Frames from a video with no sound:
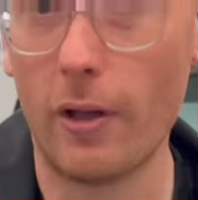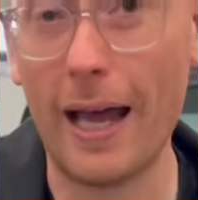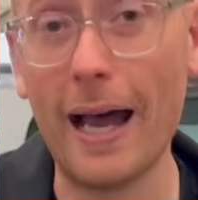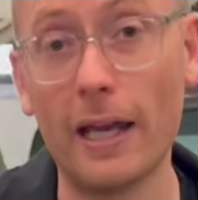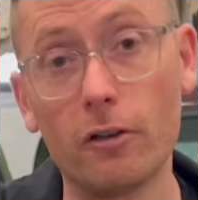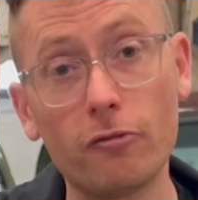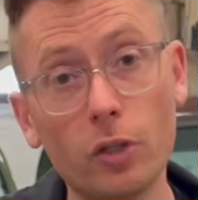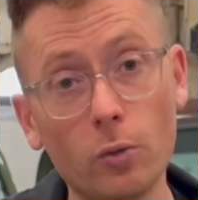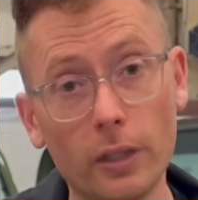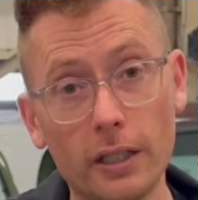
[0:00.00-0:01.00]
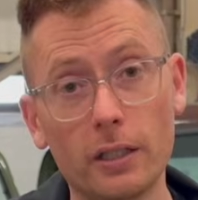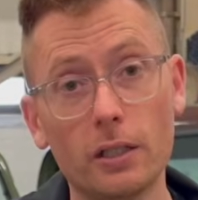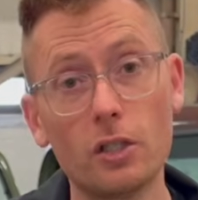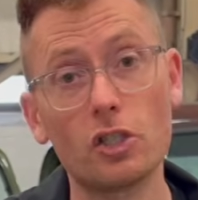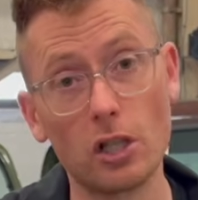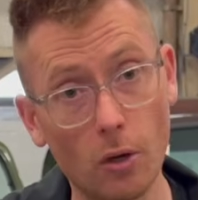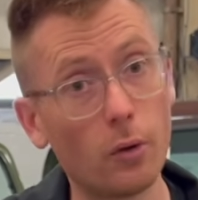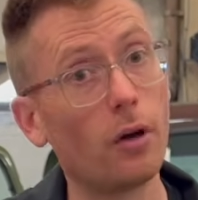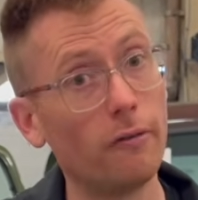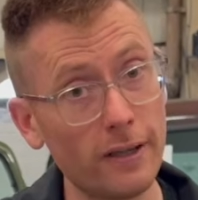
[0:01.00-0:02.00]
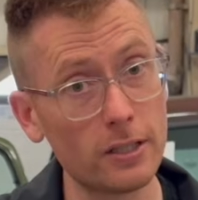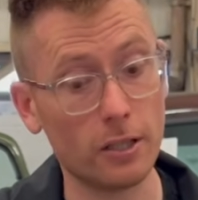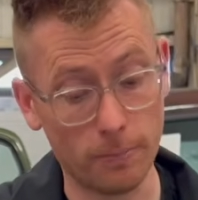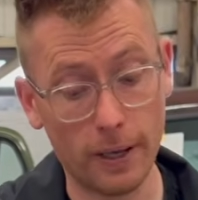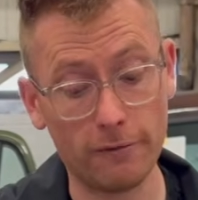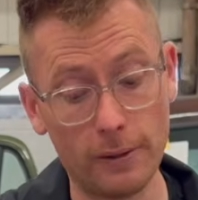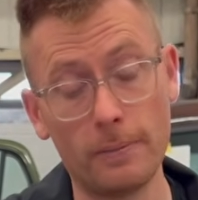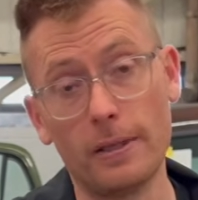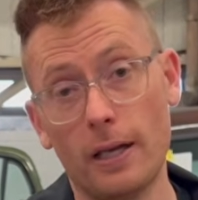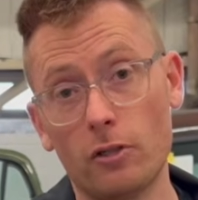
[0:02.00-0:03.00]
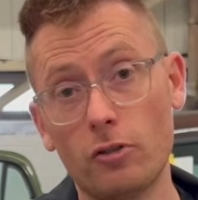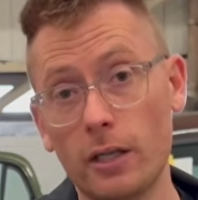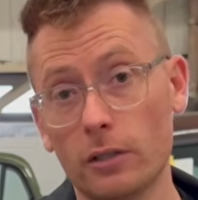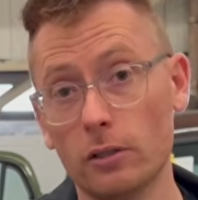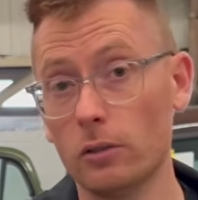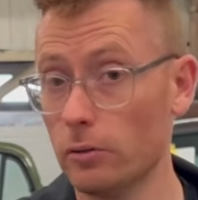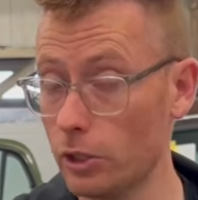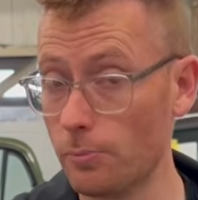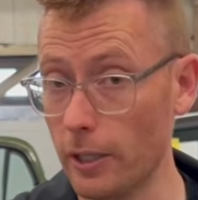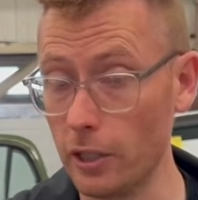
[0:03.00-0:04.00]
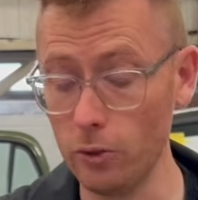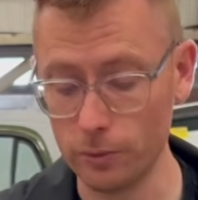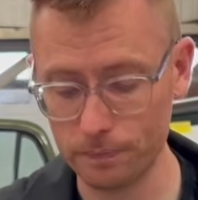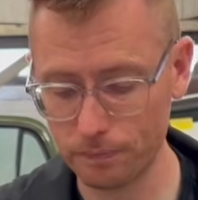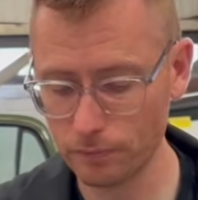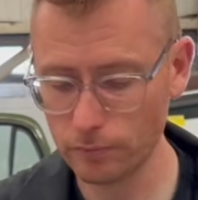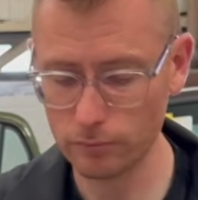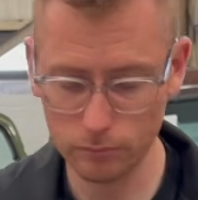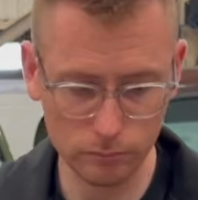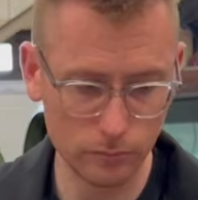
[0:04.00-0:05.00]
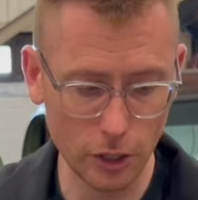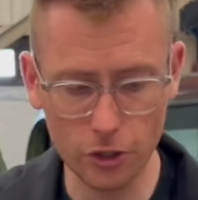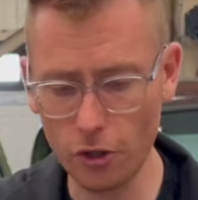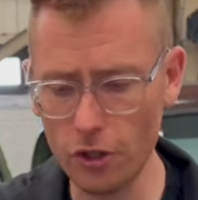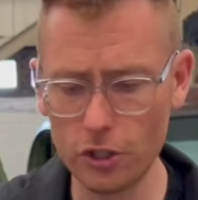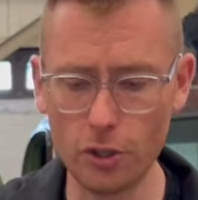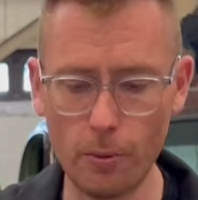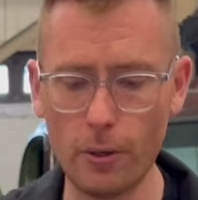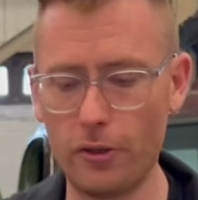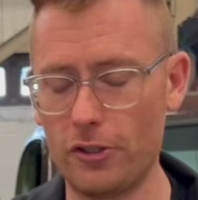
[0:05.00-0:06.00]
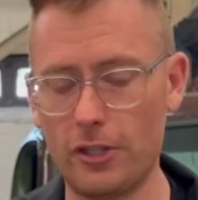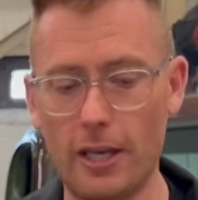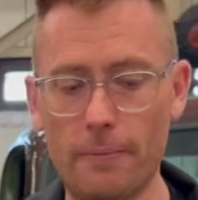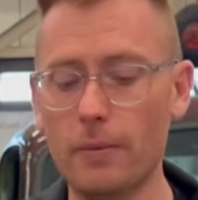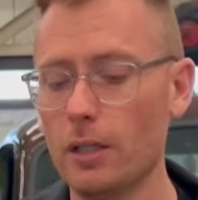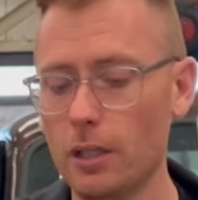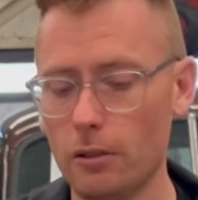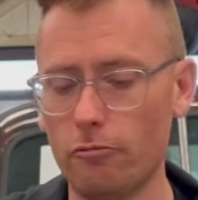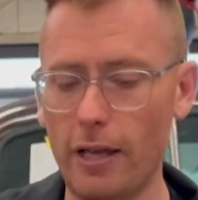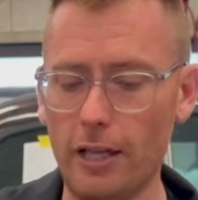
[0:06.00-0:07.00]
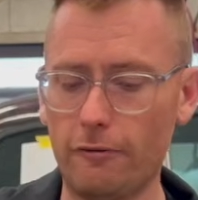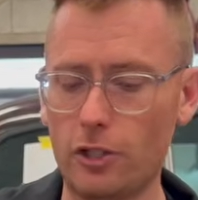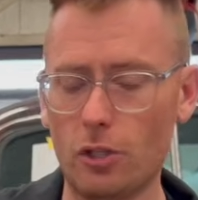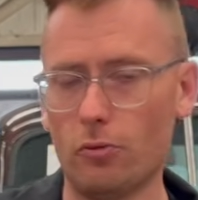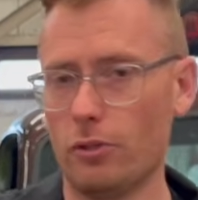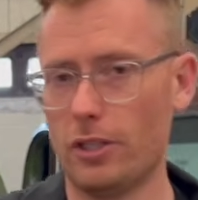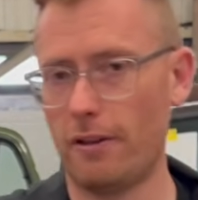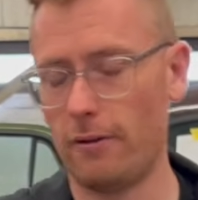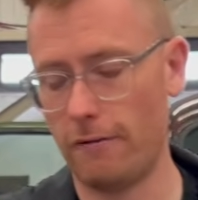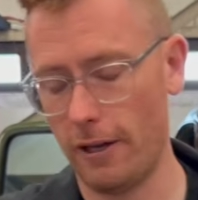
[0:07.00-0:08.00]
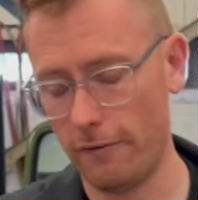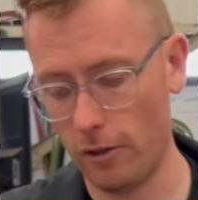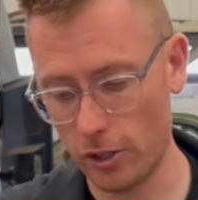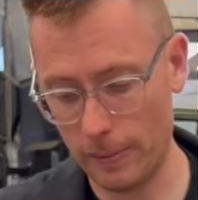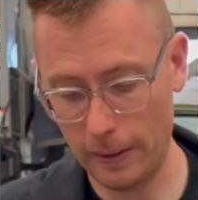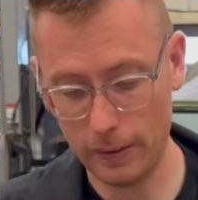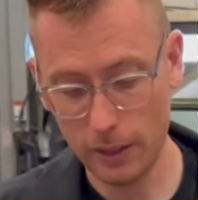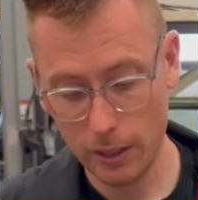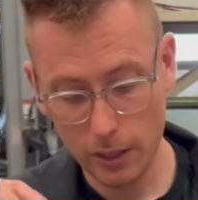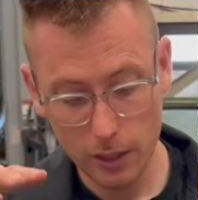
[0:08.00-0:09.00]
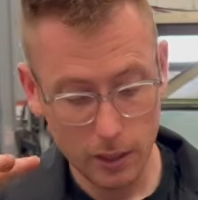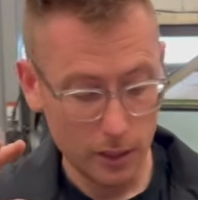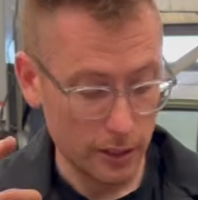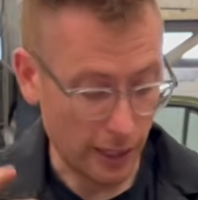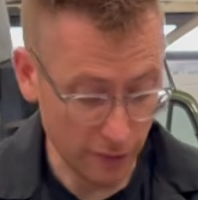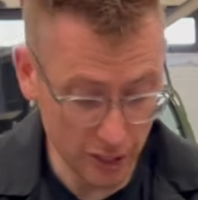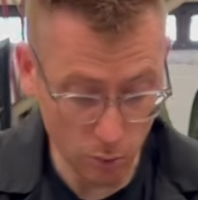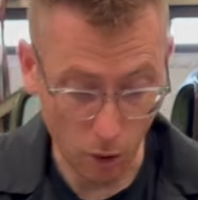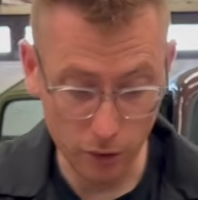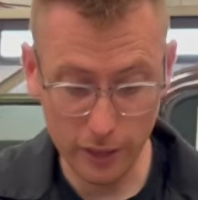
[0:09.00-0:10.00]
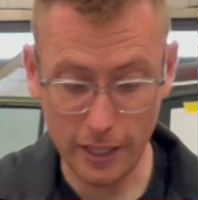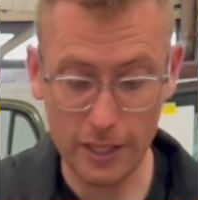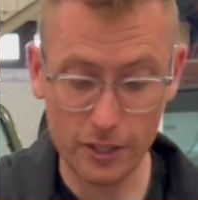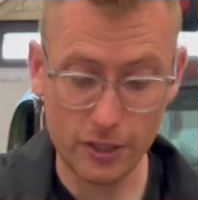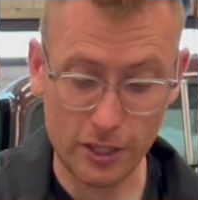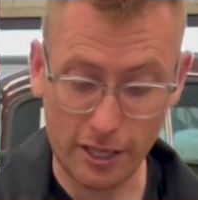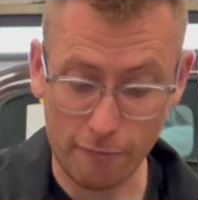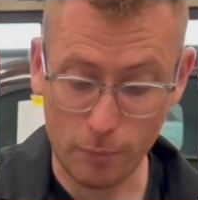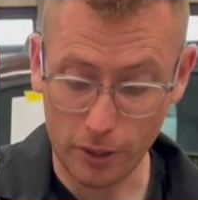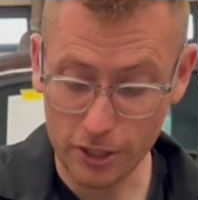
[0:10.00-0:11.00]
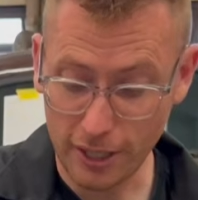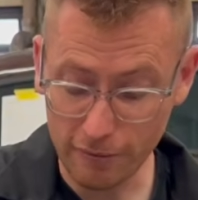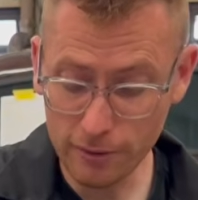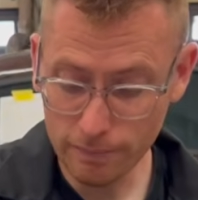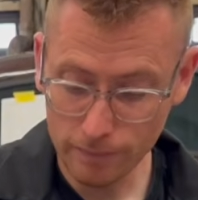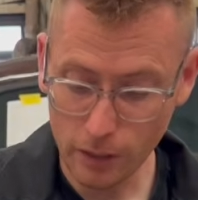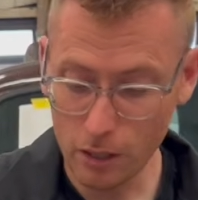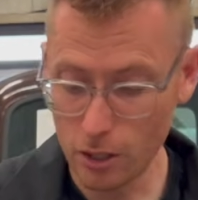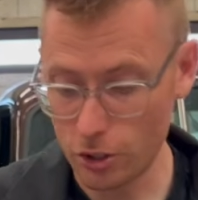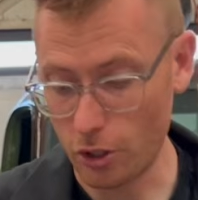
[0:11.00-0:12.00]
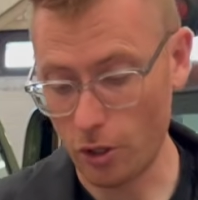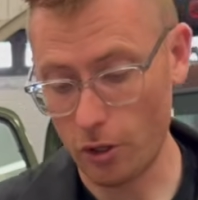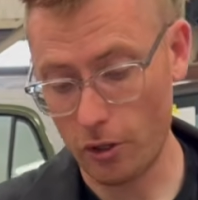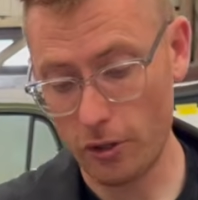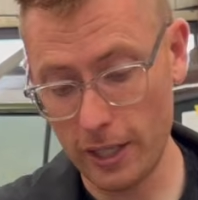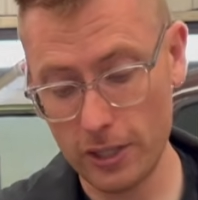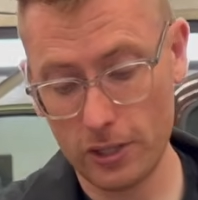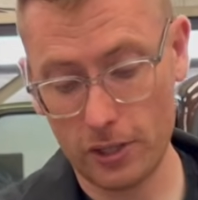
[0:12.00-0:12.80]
higher fueling, slower or faster by flipping that triangle, which is pretty cool. So those two are both the same, rated for 275 horsepower. Now this one is a 7.7. So this